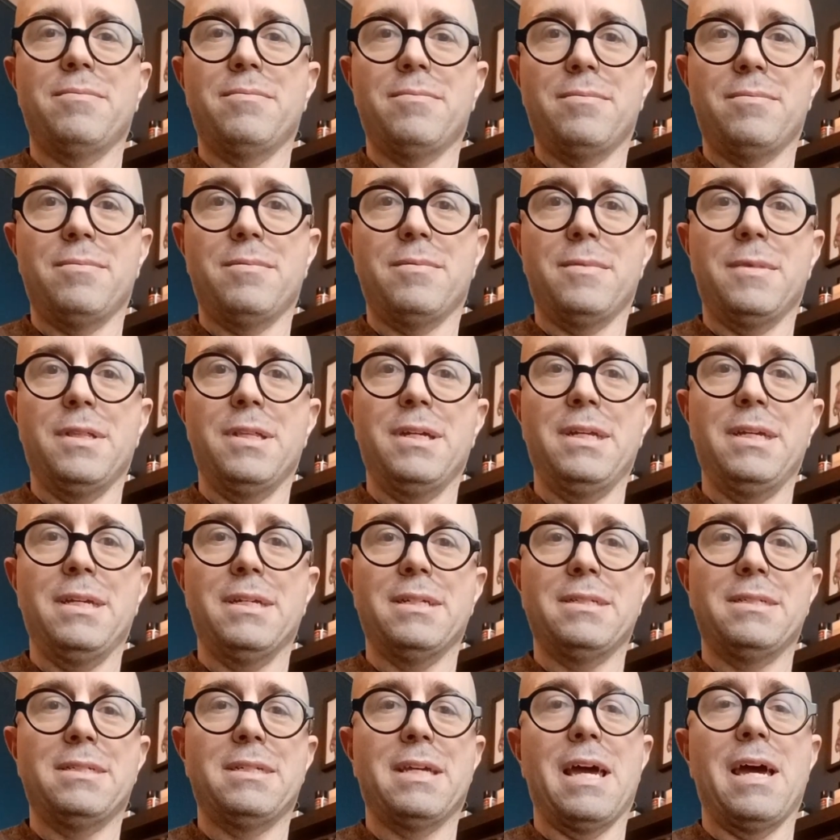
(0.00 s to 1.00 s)
Lydian
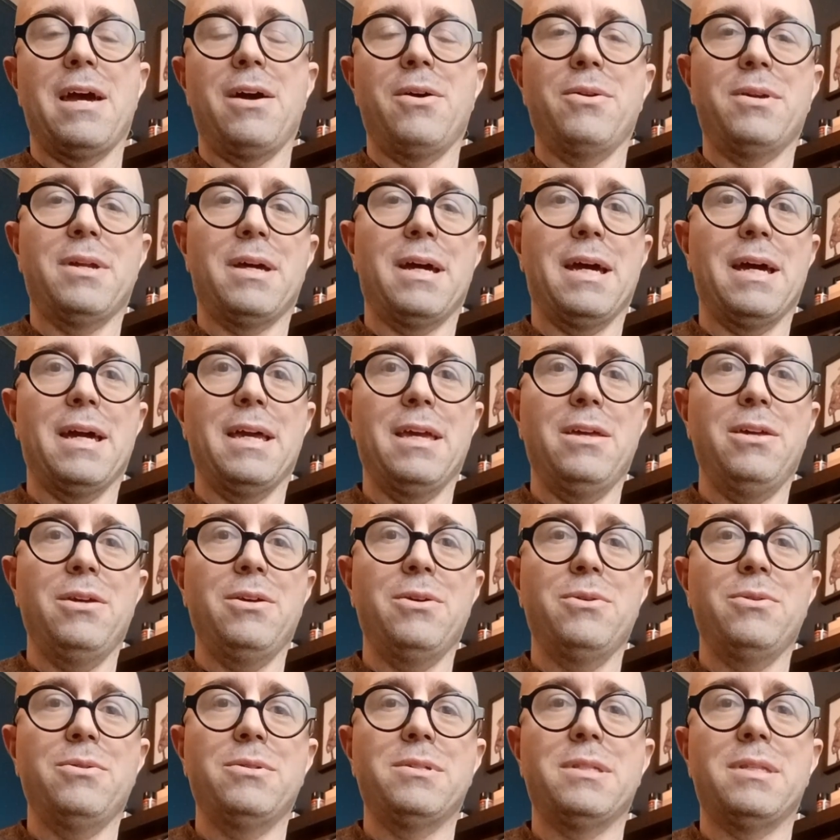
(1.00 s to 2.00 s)
sound, I
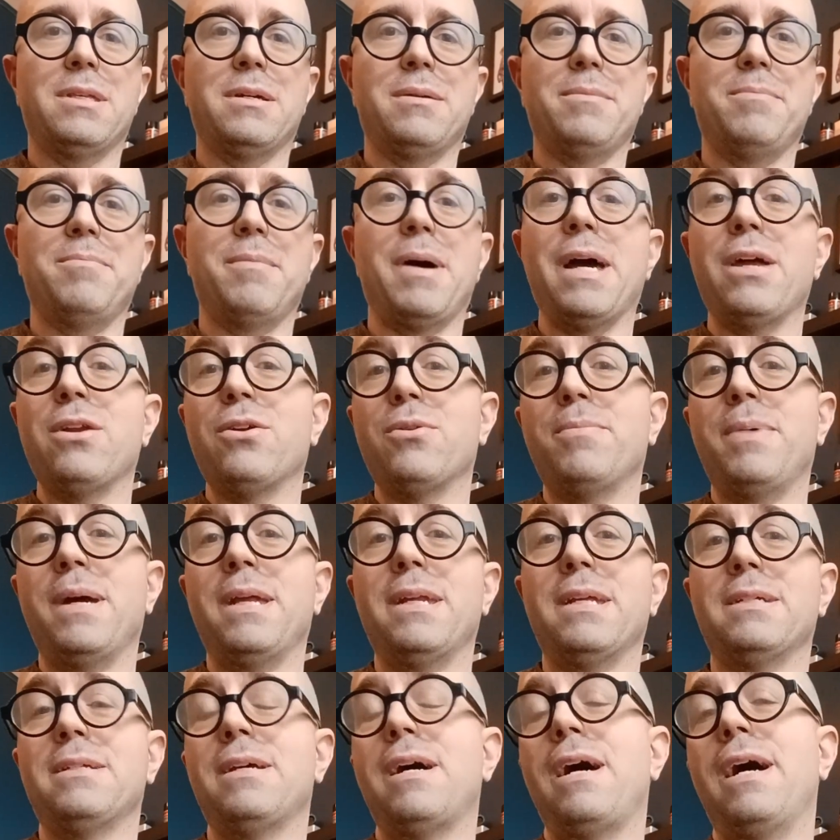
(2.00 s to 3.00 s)
use the minor
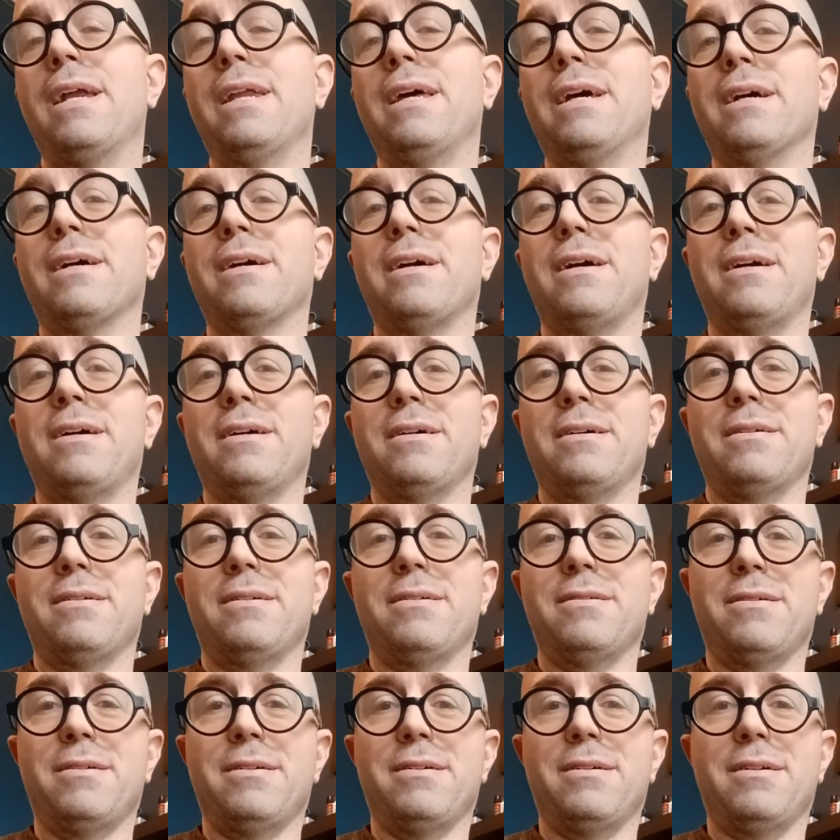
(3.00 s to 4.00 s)
pentatonic
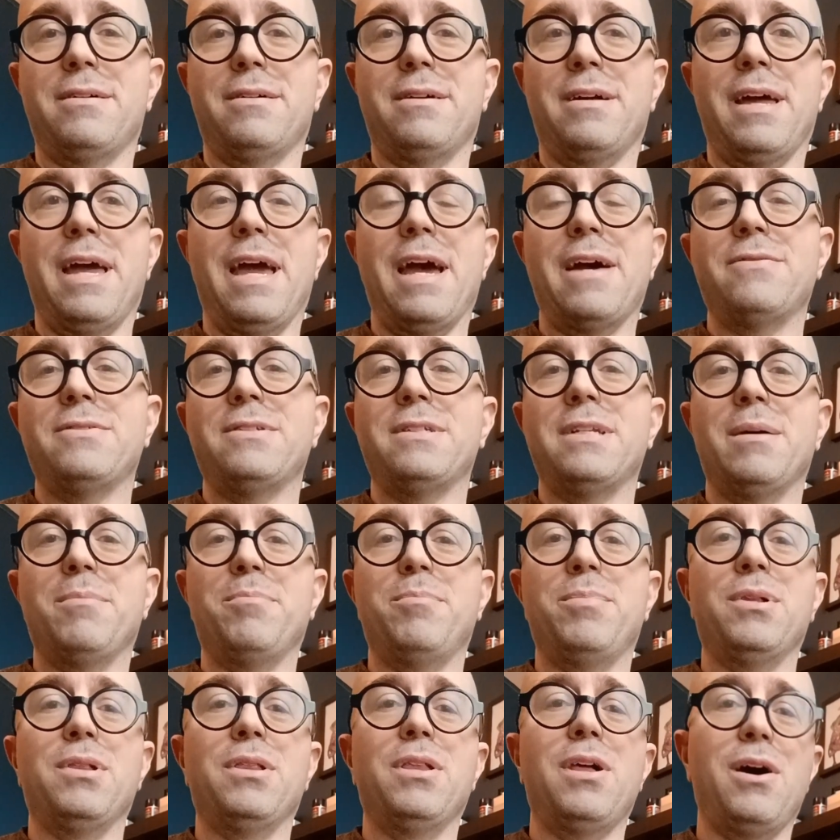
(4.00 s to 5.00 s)
a half step
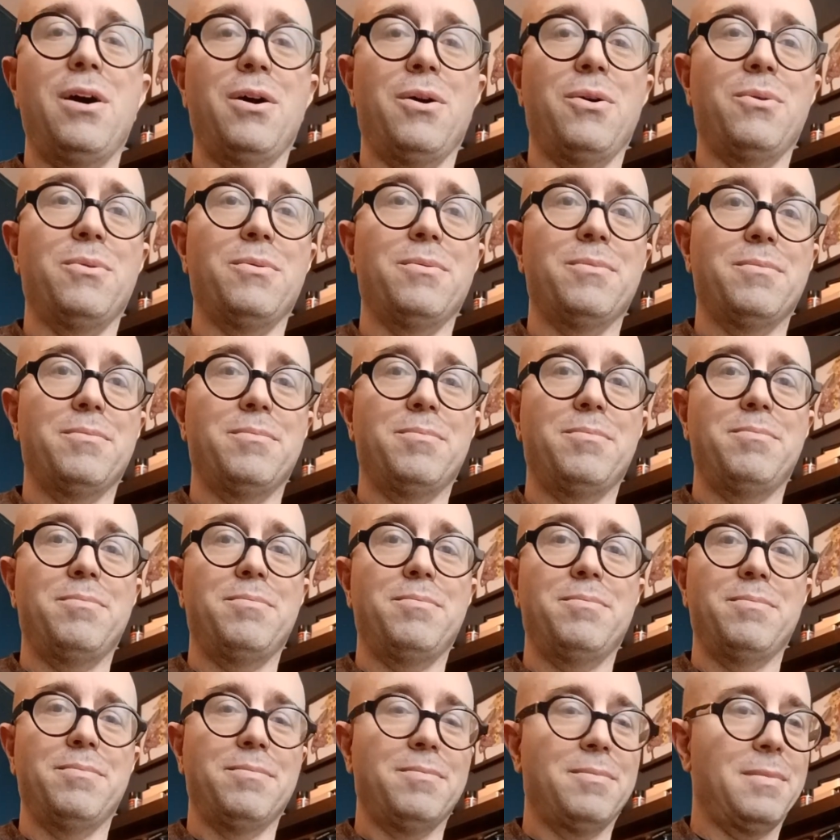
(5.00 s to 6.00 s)
below.
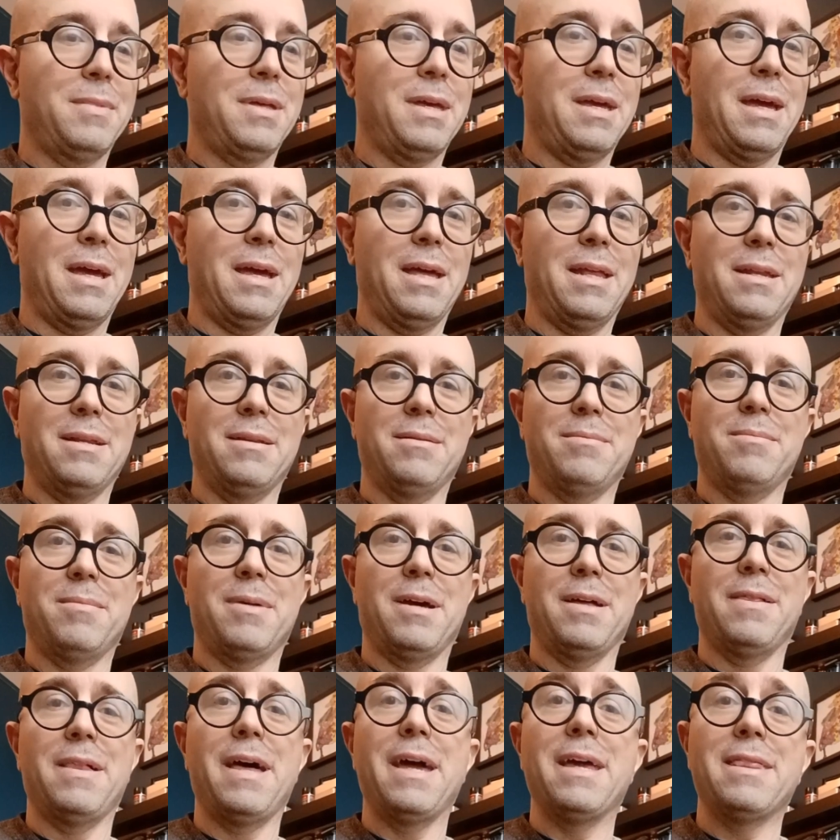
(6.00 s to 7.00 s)
And I
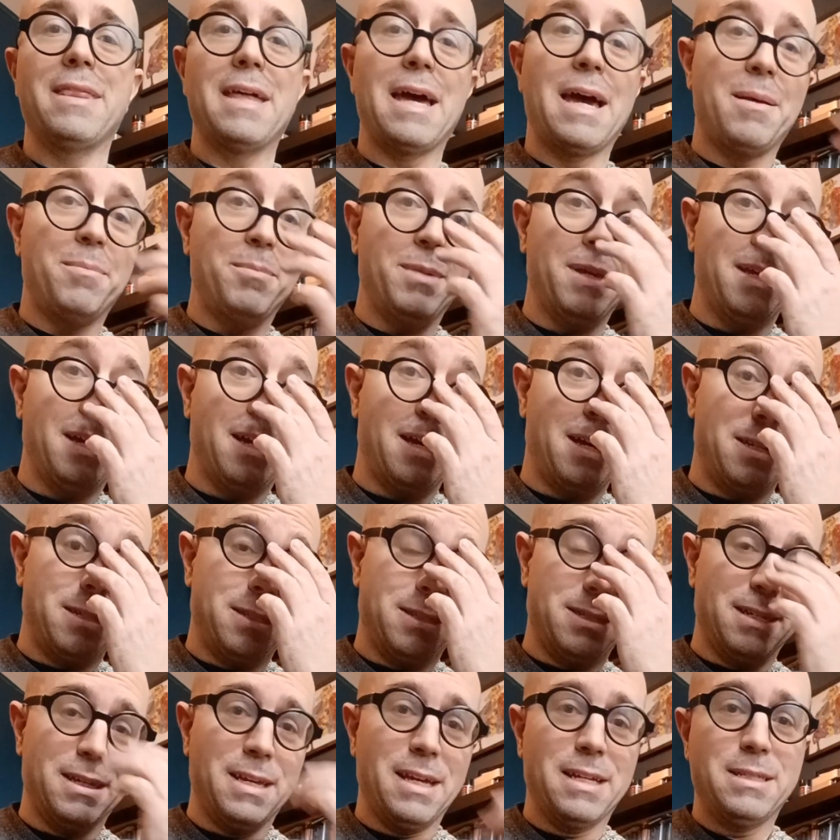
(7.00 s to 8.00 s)
like that because
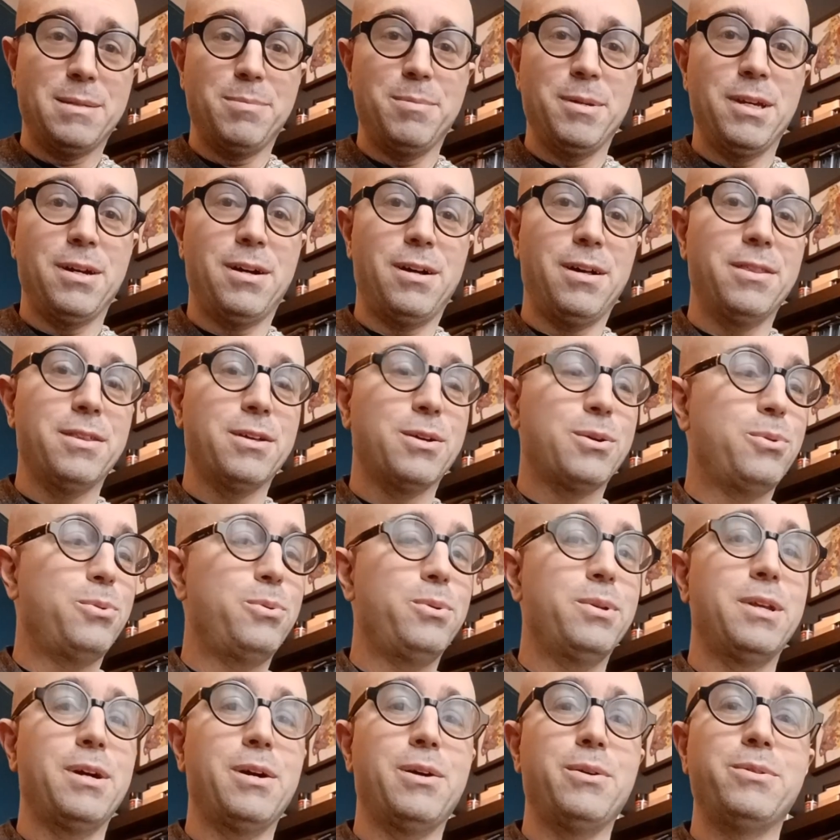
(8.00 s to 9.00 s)
it gets me all the cool
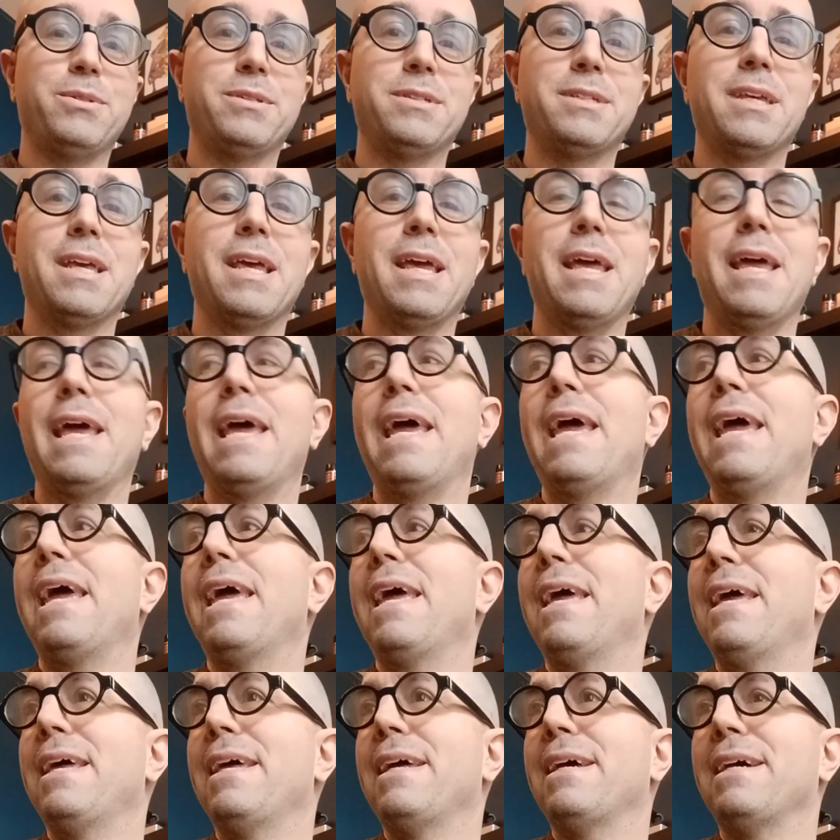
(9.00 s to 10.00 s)
notes.
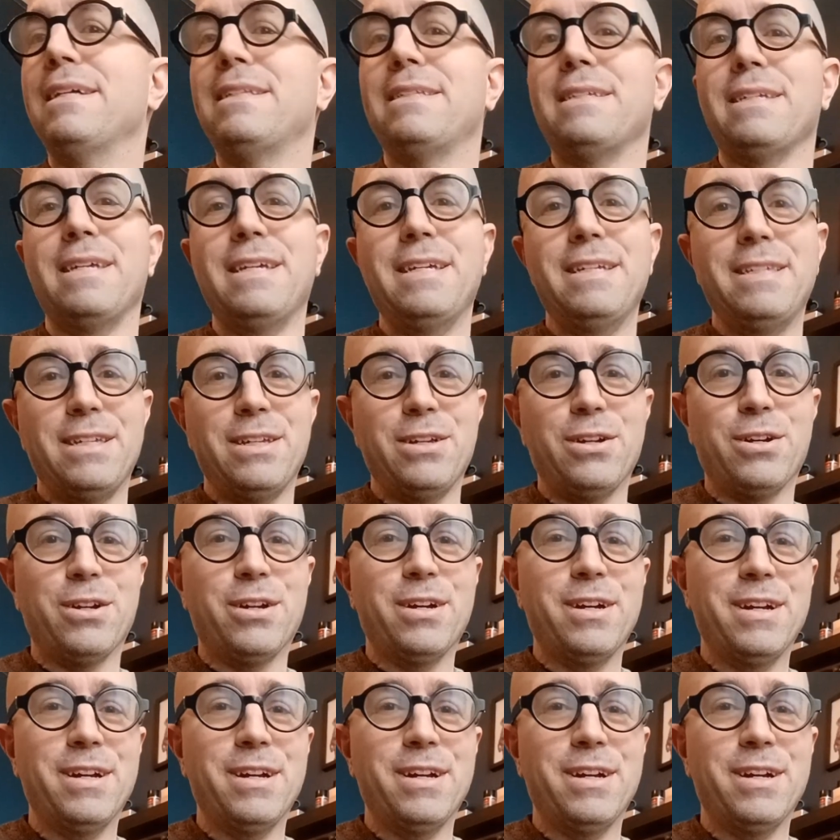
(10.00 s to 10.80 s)
It's easier.